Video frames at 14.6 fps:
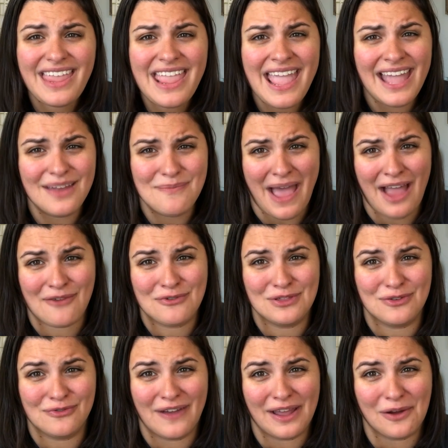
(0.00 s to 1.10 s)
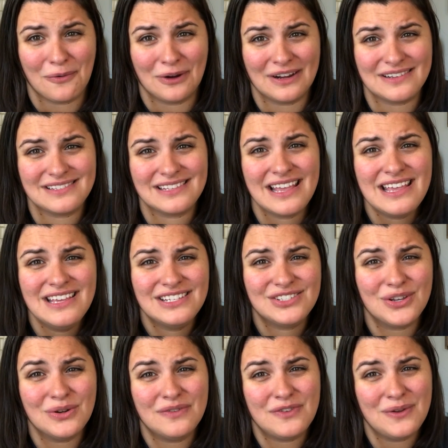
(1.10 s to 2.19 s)
head back for the fireworks.
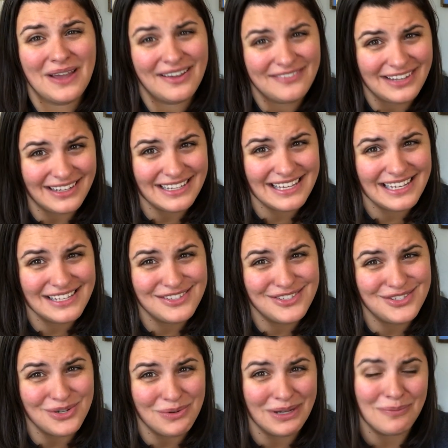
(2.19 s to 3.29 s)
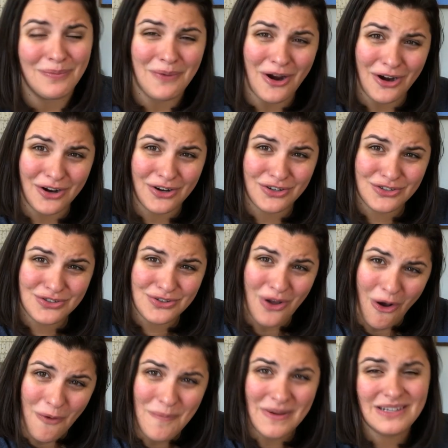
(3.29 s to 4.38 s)
So if you have young kids doing park
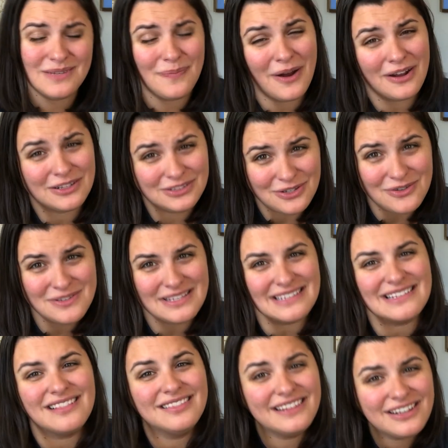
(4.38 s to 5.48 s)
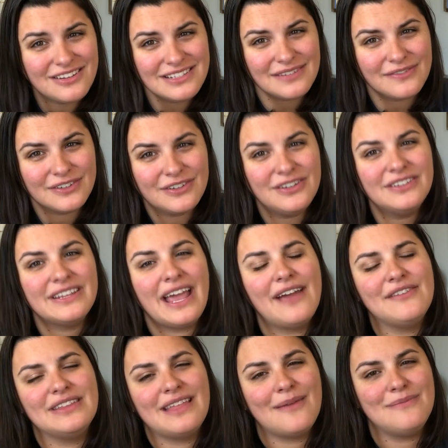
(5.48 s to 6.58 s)
open to park close is a little difficult.
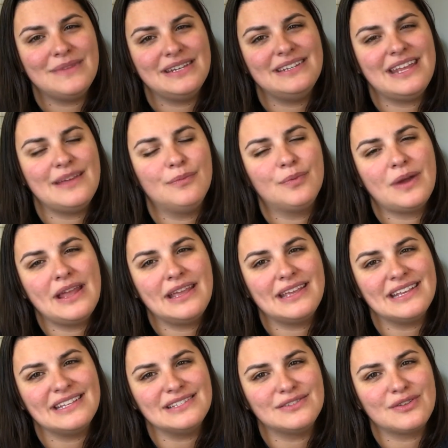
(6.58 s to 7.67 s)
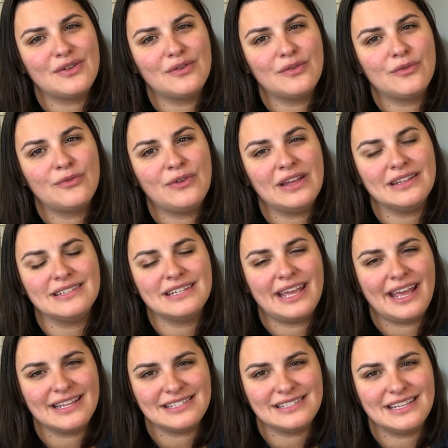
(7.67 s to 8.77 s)
Having that midday break is
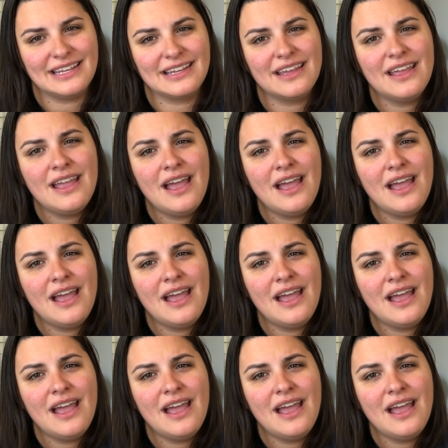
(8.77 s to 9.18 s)
fantastic.